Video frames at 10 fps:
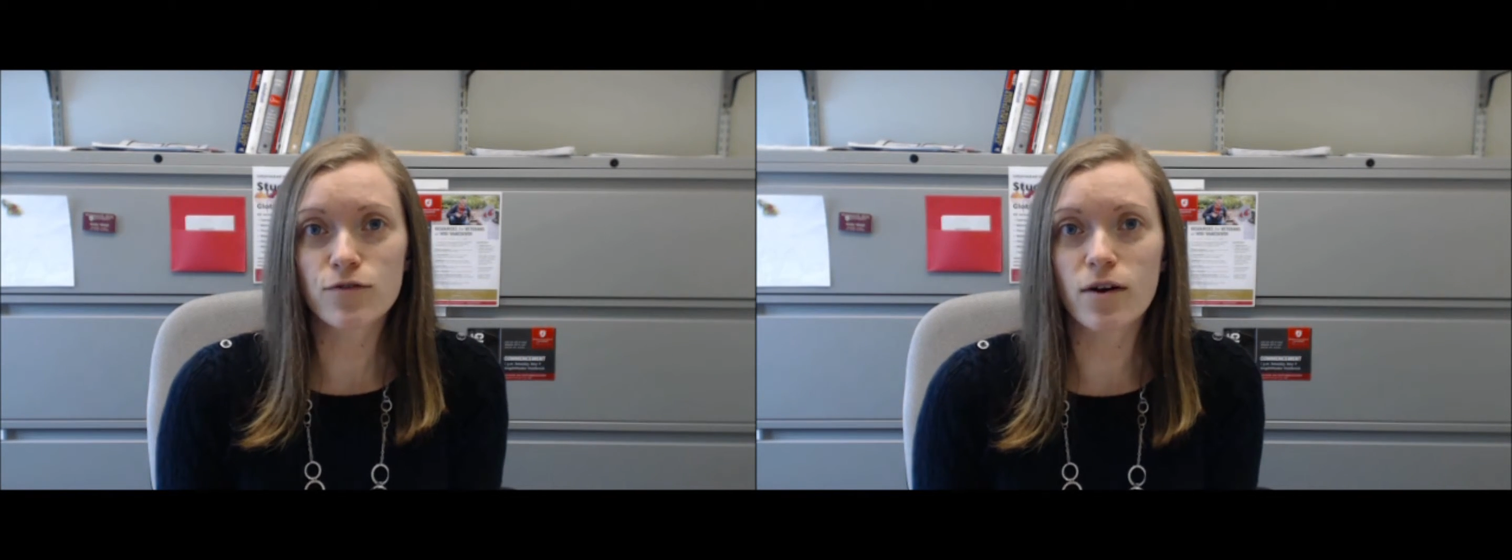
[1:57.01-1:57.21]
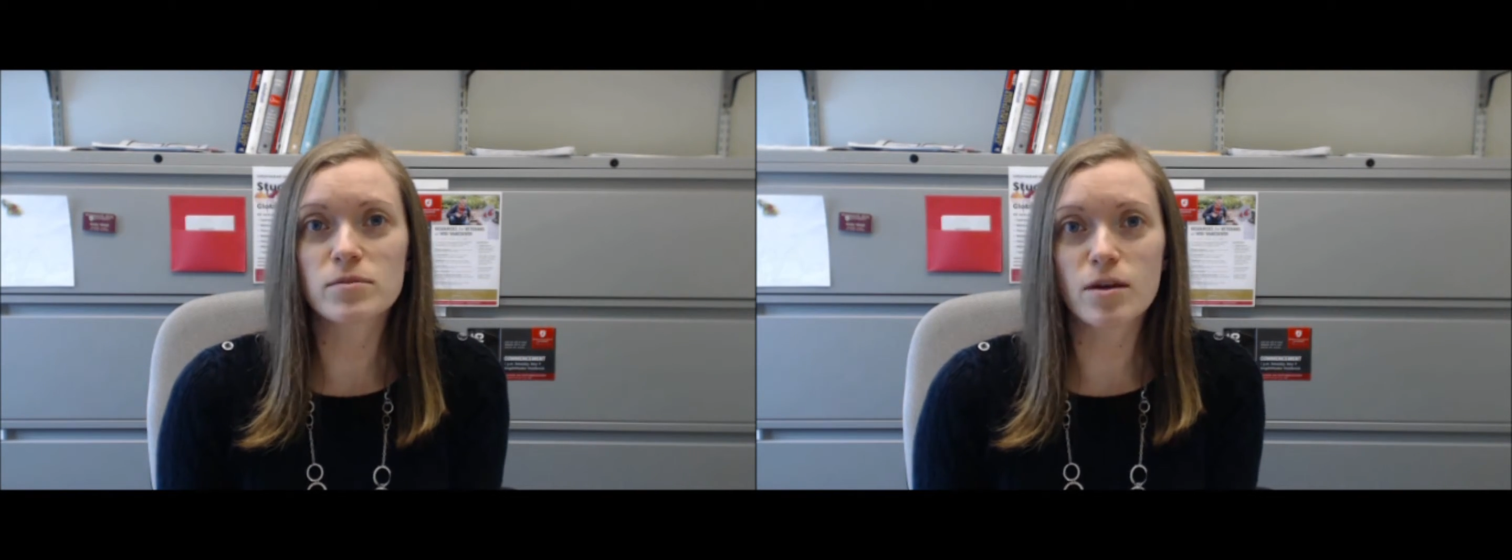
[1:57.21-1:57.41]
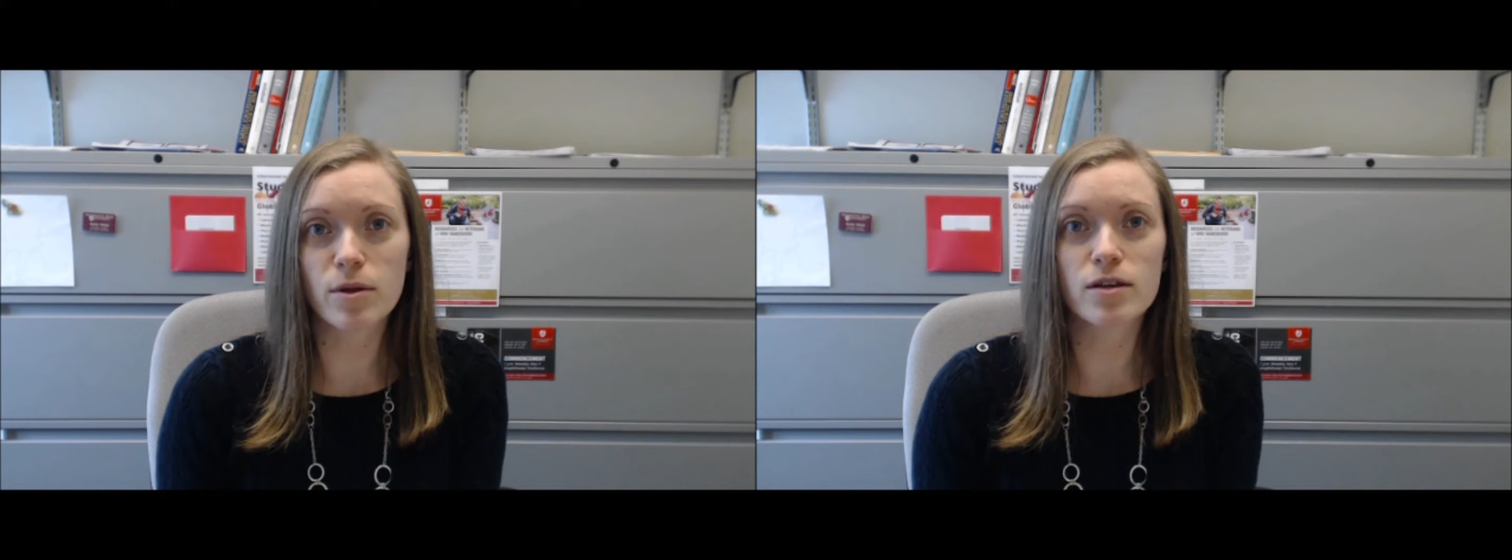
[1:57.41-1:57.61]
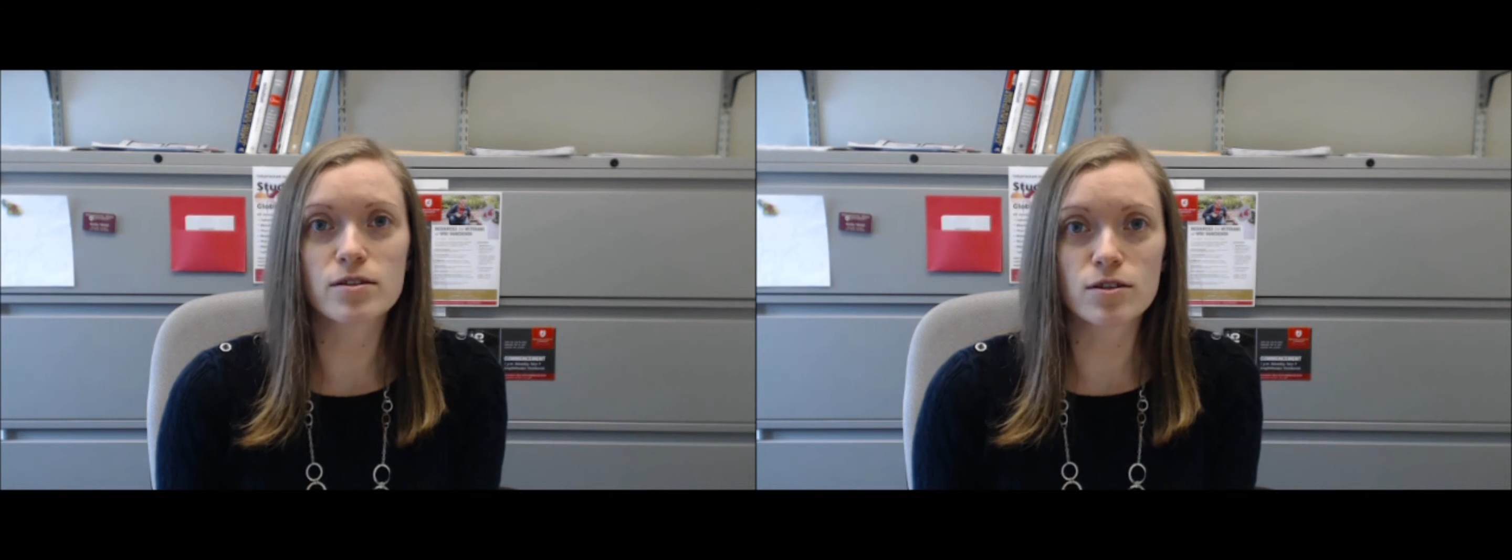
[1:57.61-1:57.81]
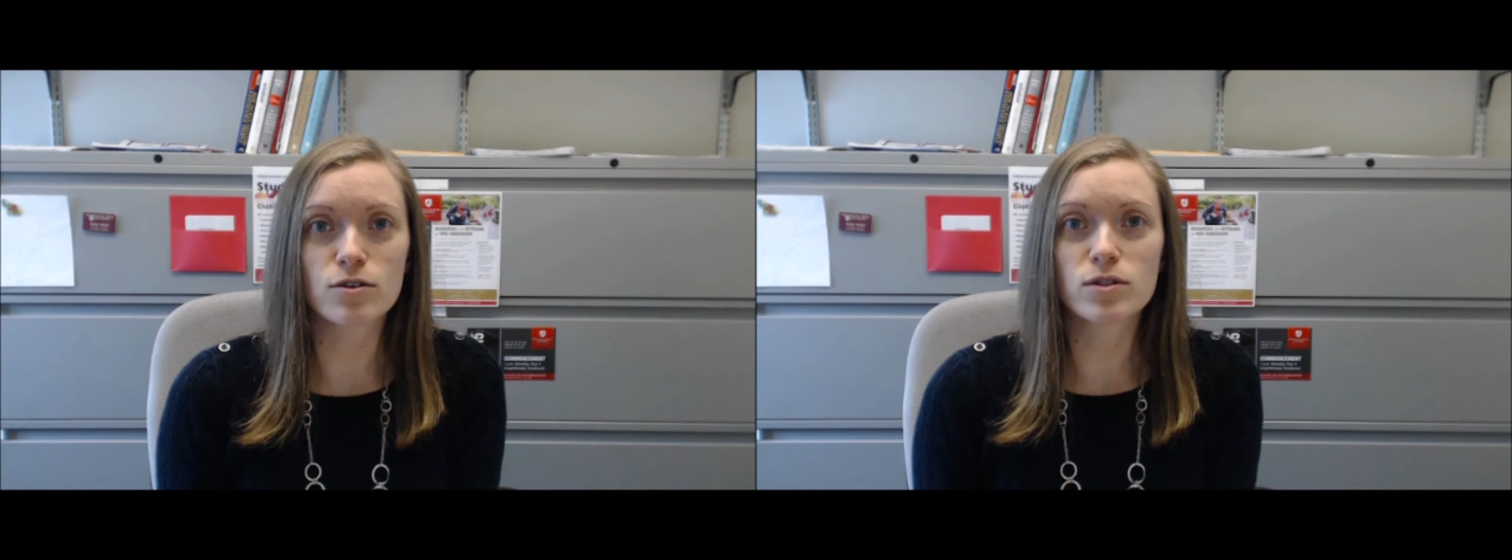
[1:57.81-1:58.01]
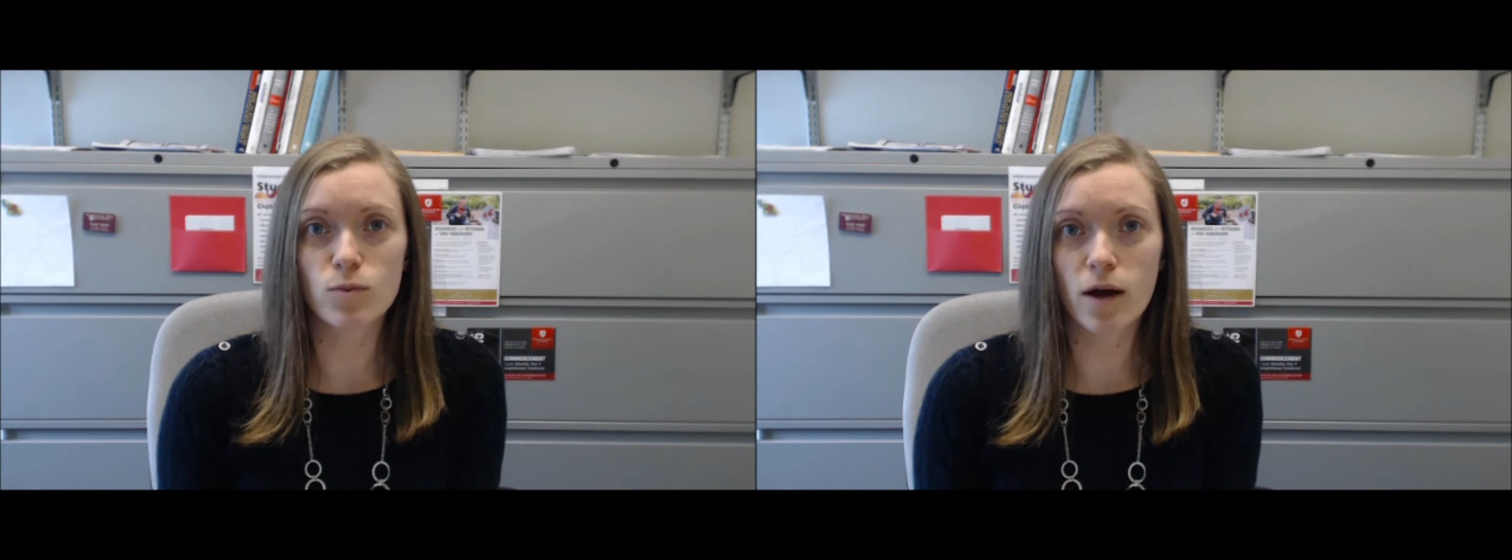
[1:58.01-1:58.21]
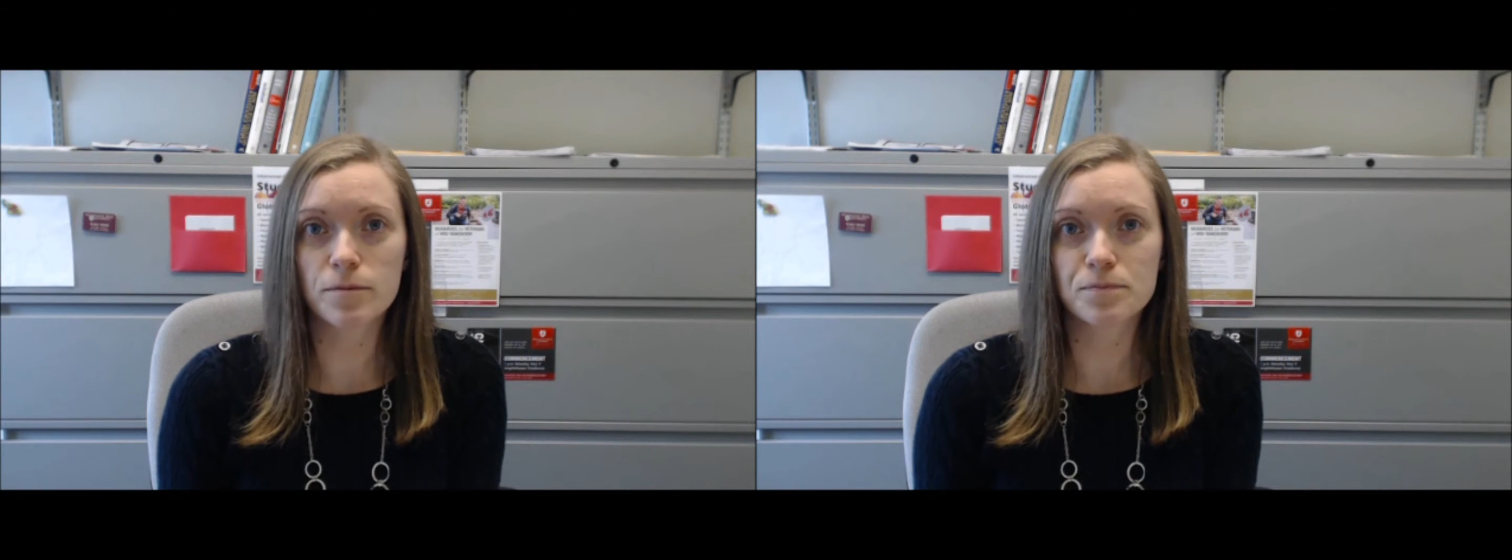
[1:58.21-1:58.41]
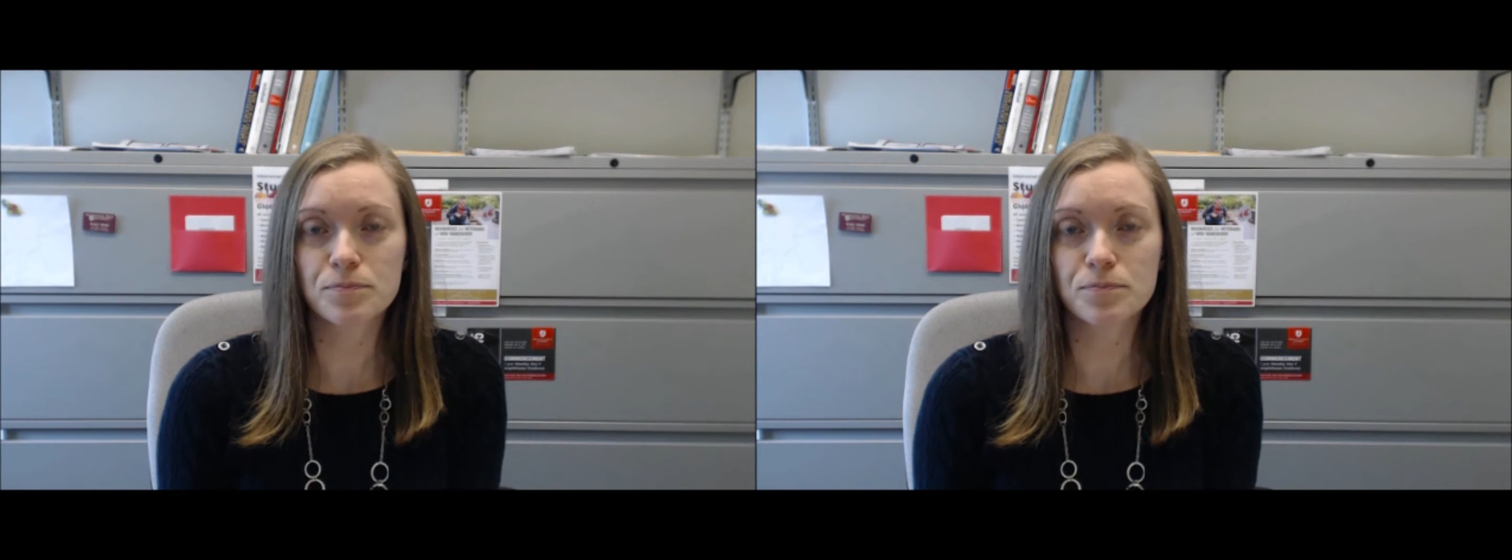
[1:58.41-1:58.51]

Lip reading: from WSU as well.